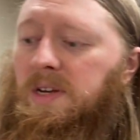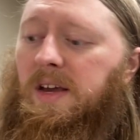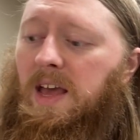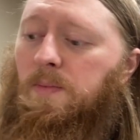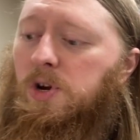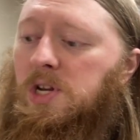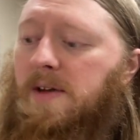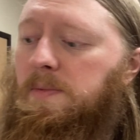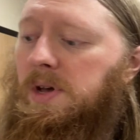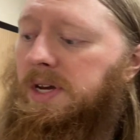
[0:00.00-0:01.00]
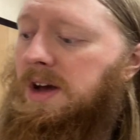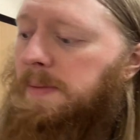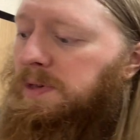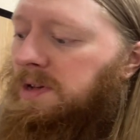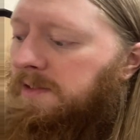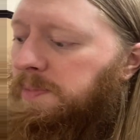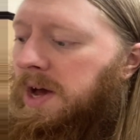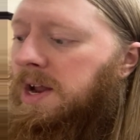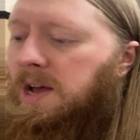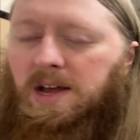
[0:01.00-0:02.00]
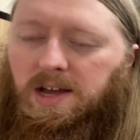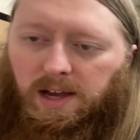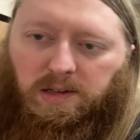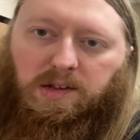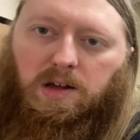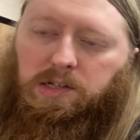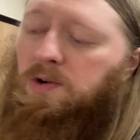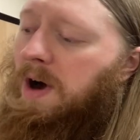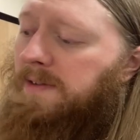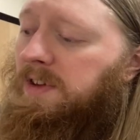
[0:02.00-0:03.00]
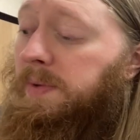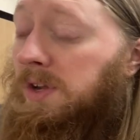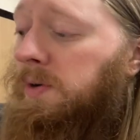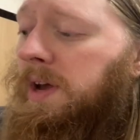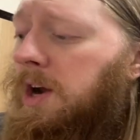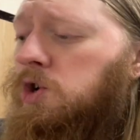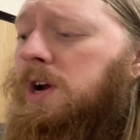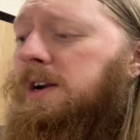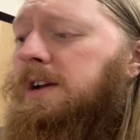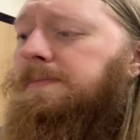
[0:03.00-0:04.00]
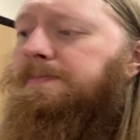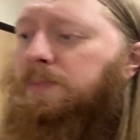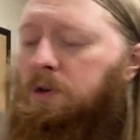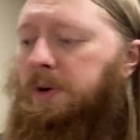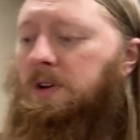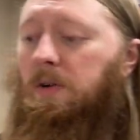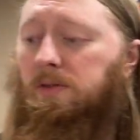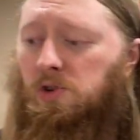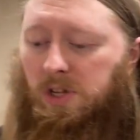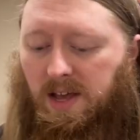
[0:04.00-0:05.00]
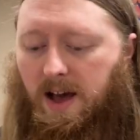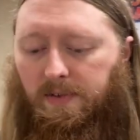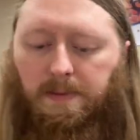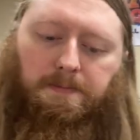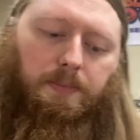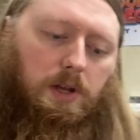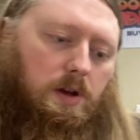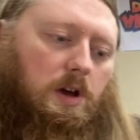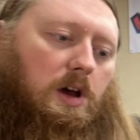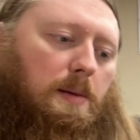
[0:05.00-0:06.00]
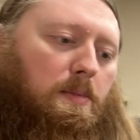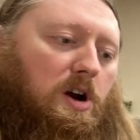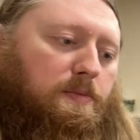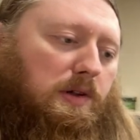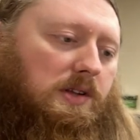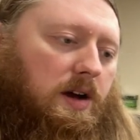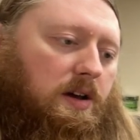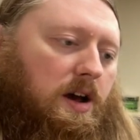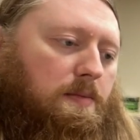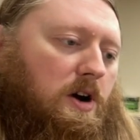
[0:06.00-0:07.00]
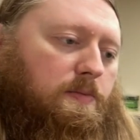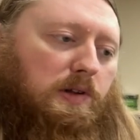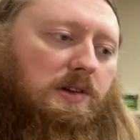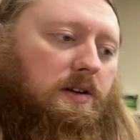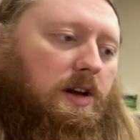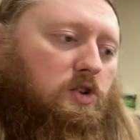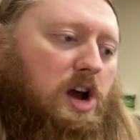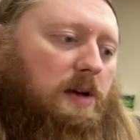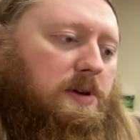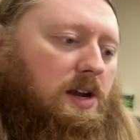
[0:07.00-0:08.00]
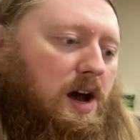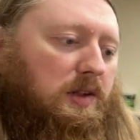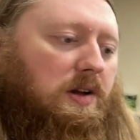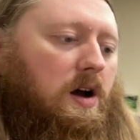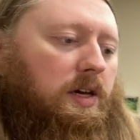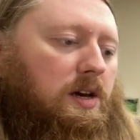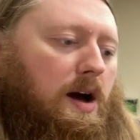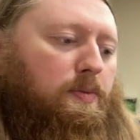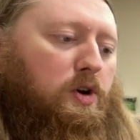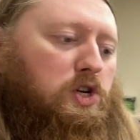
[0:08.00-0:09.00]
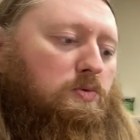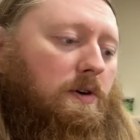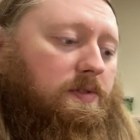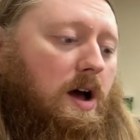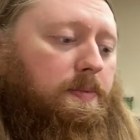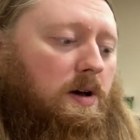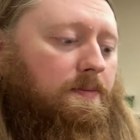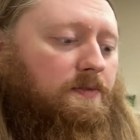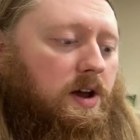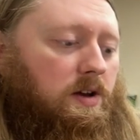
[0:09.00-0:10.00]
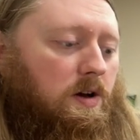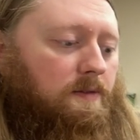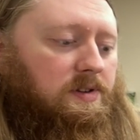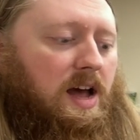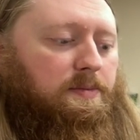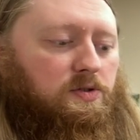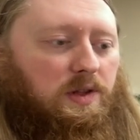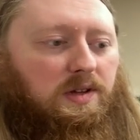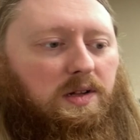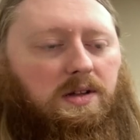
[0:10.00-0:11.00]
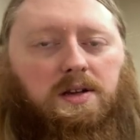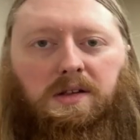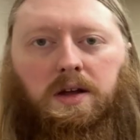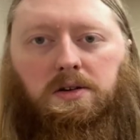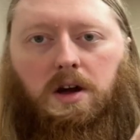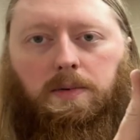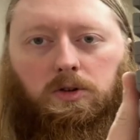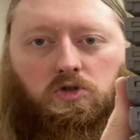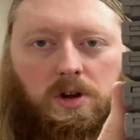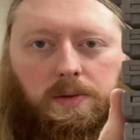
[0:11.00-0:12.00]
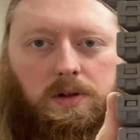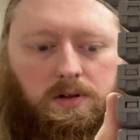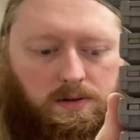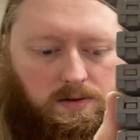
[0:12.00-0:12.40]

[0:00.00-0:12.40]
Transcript: like a game we should have a million copies of, but it sells too often and we don't get it traded in, so we don't usually have it. Mario Bros. Duck Hunt, Mario Bros. Duck Hunt, Track Meet, Ice Hockey, Operation Wolf, Top Gun, Fighting Golf, Taboo, The Sixth Sense, and Double Dribble.